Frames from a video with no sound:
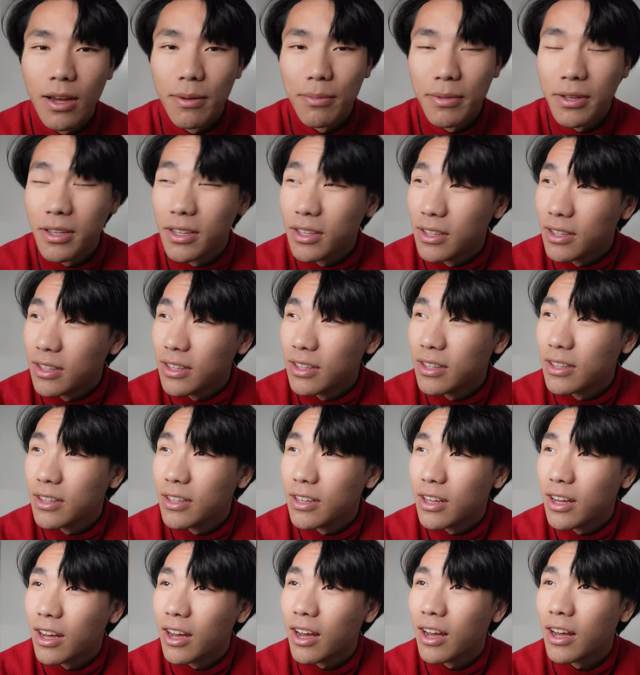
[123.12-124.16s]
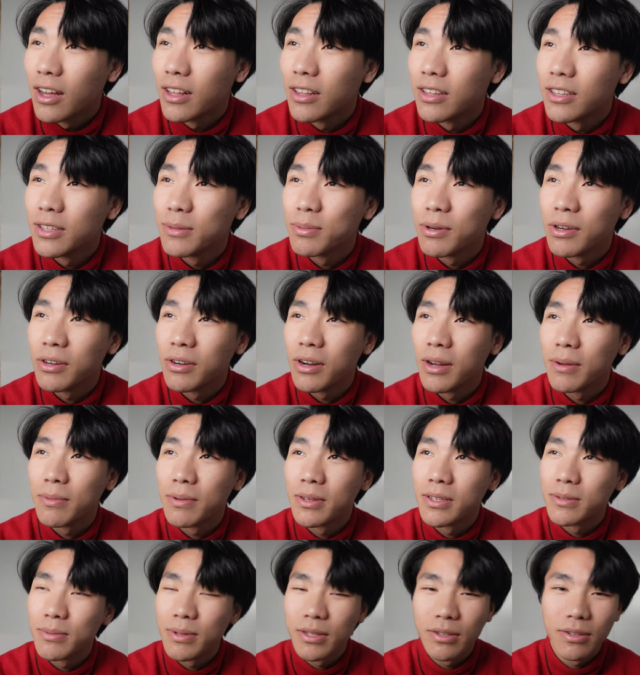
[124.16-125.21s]
I mean, ah, this program
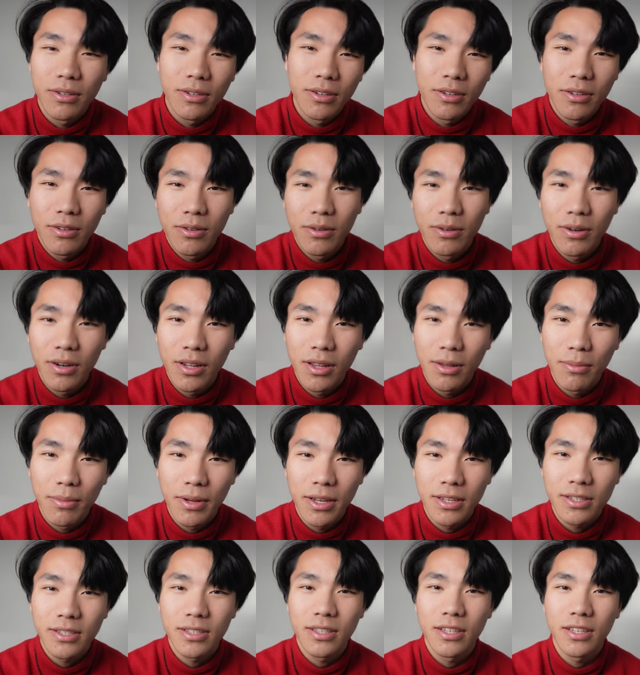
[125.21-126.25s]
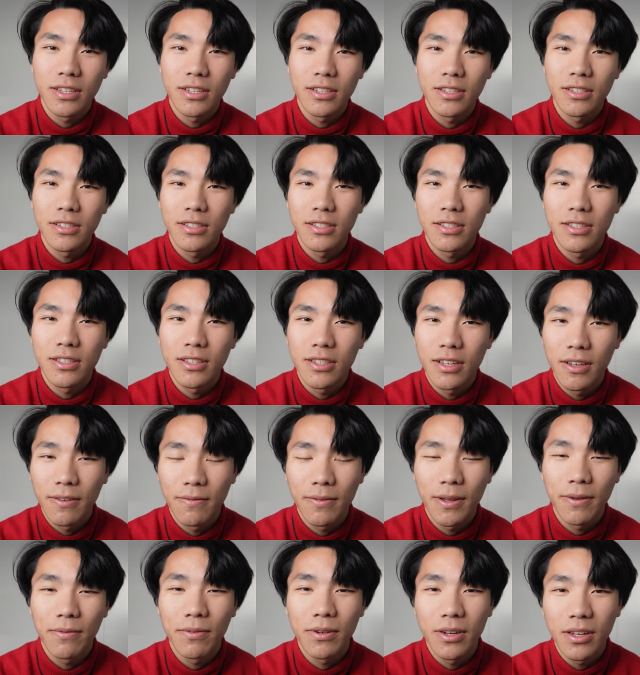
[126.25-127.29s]
has been one of the best things
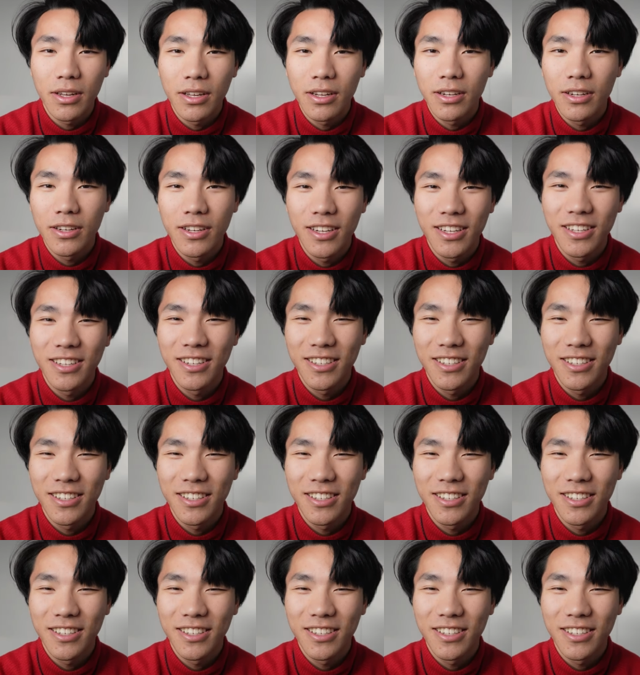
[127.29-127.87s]
I've ever done.